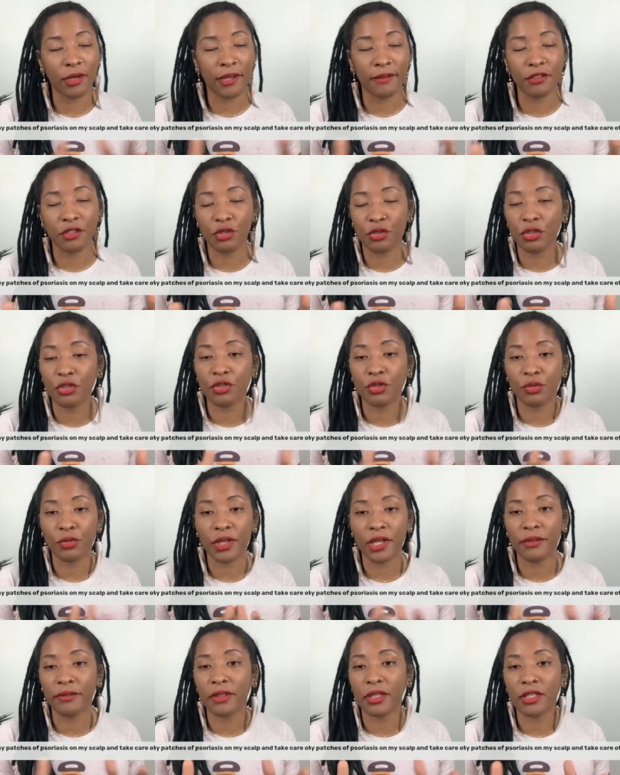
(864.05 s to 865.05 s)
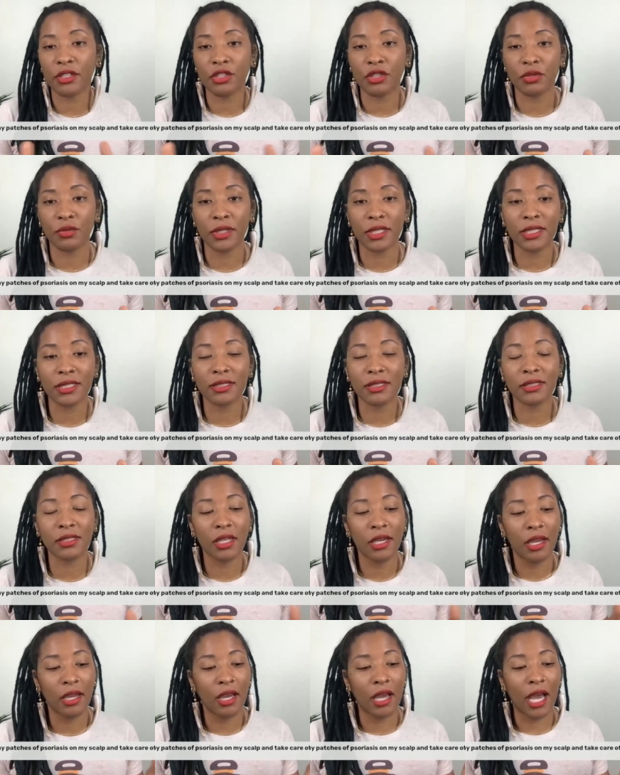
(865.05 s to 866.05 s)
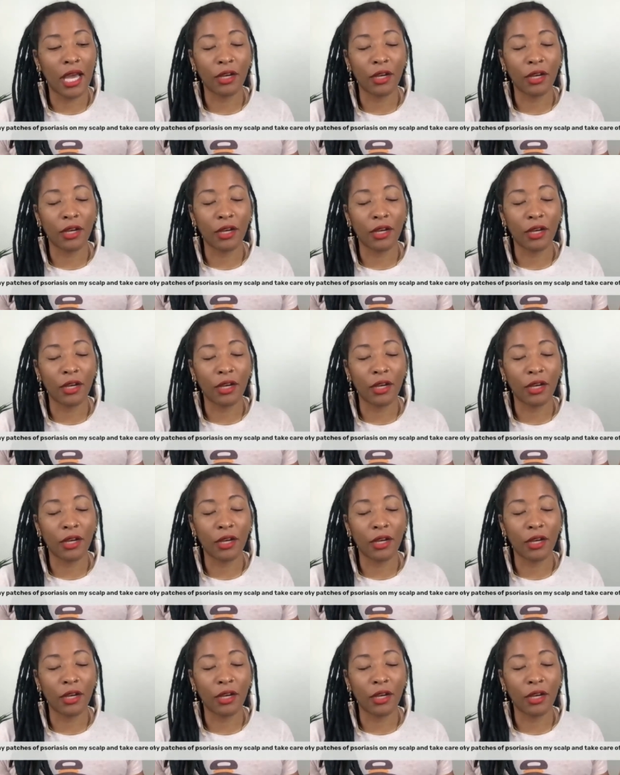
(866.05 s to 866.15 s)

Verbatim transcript: if you don't have insurance or whatever the issue is.